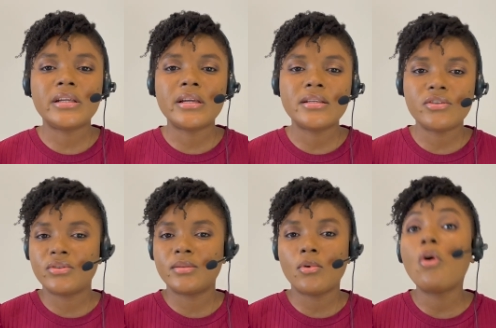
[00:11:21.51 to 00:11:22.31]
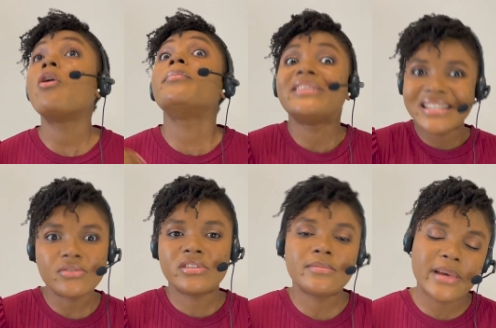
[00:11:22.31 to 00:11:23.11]

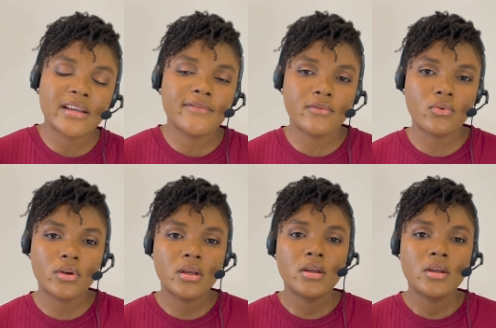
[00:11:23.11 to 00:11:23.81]
disrespectful.